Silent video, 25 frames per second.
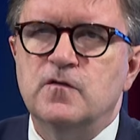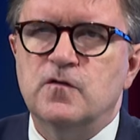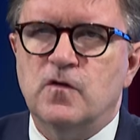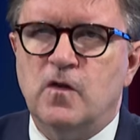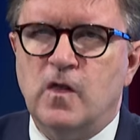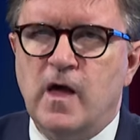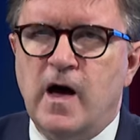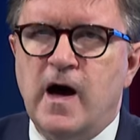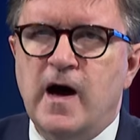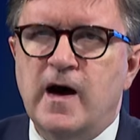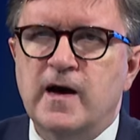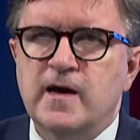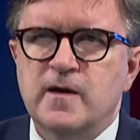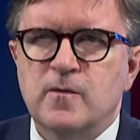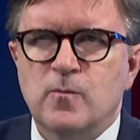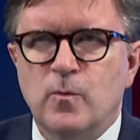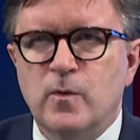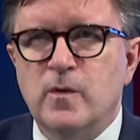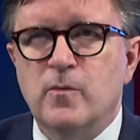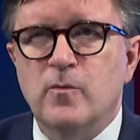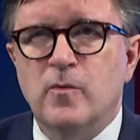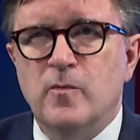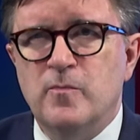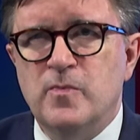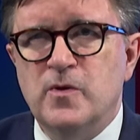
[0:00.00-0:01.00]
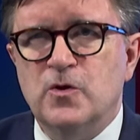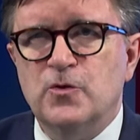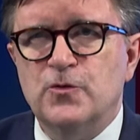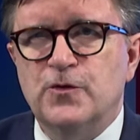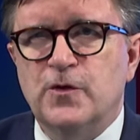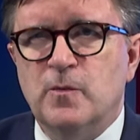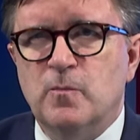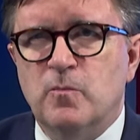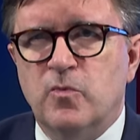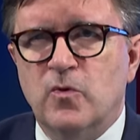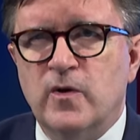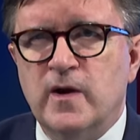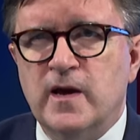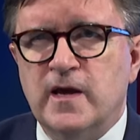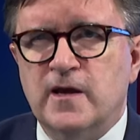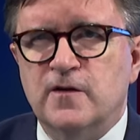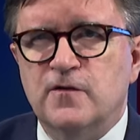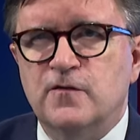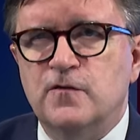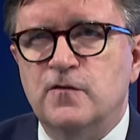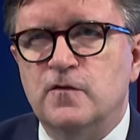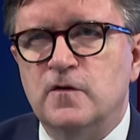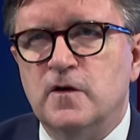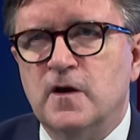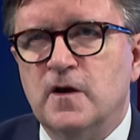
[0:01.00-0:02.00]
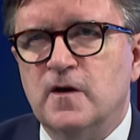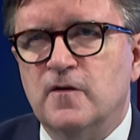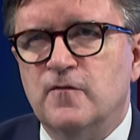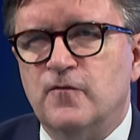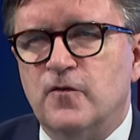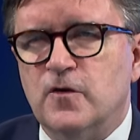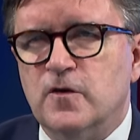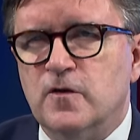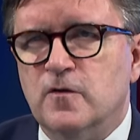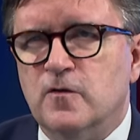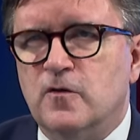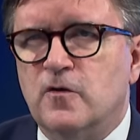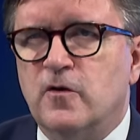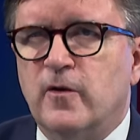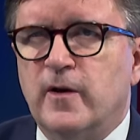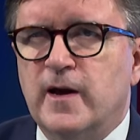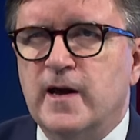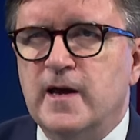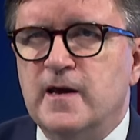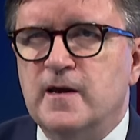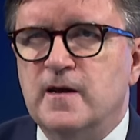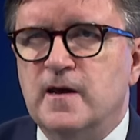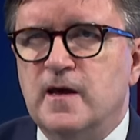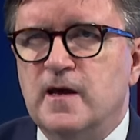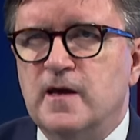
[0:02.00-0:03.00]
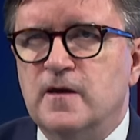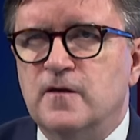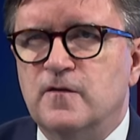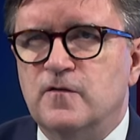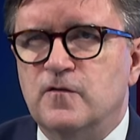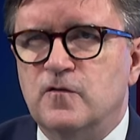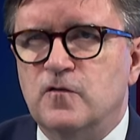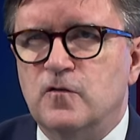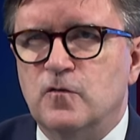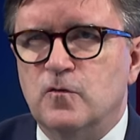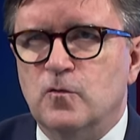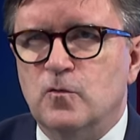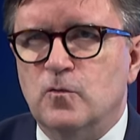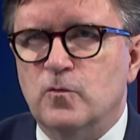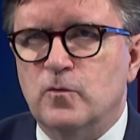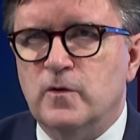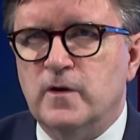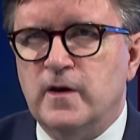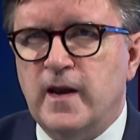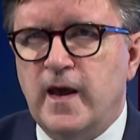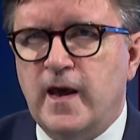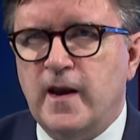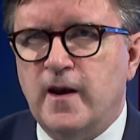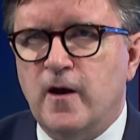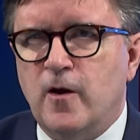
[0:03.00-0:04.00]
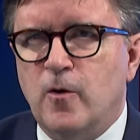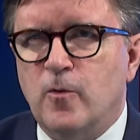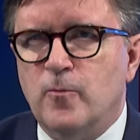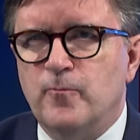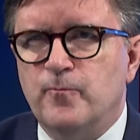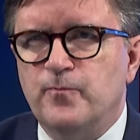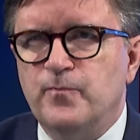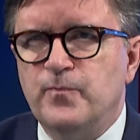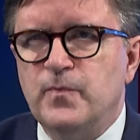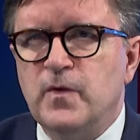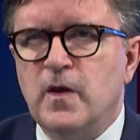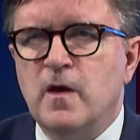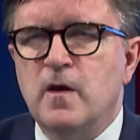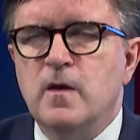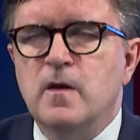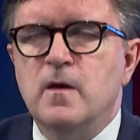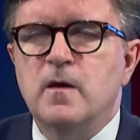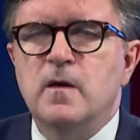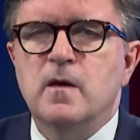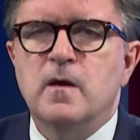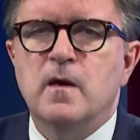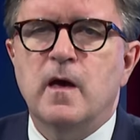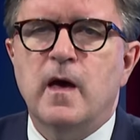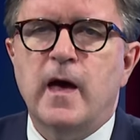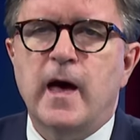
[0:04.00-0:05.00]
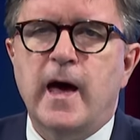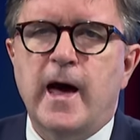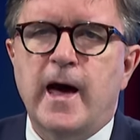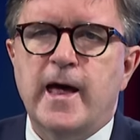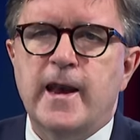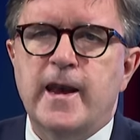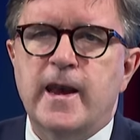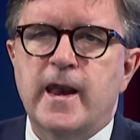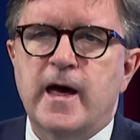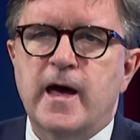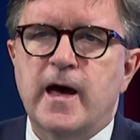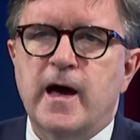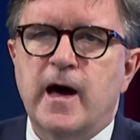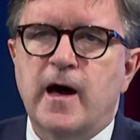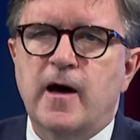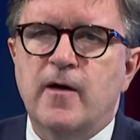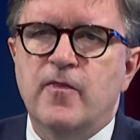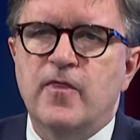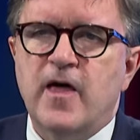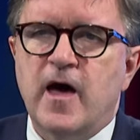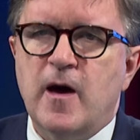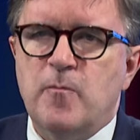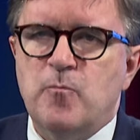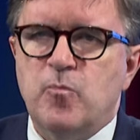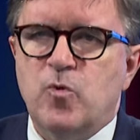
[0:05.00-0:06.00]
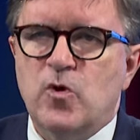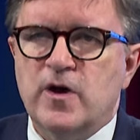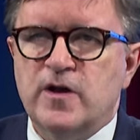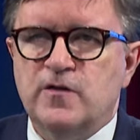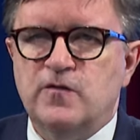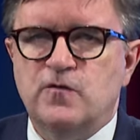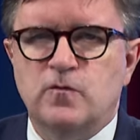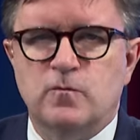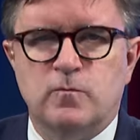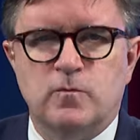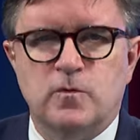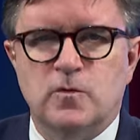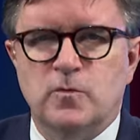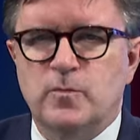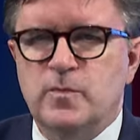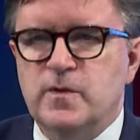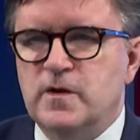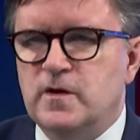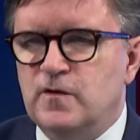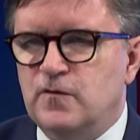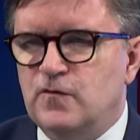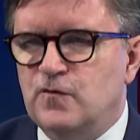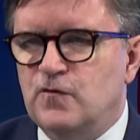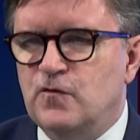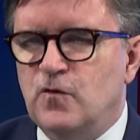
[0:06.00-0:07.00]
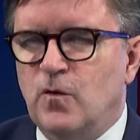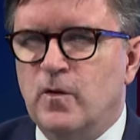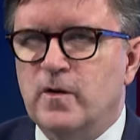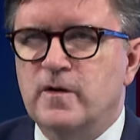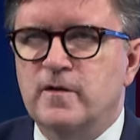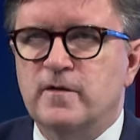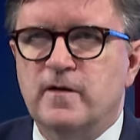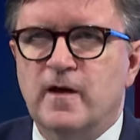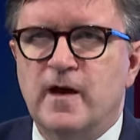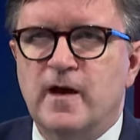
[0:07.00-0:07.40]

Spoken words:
July we will build a bridge for Ukraine into NATO. And that bridge will be short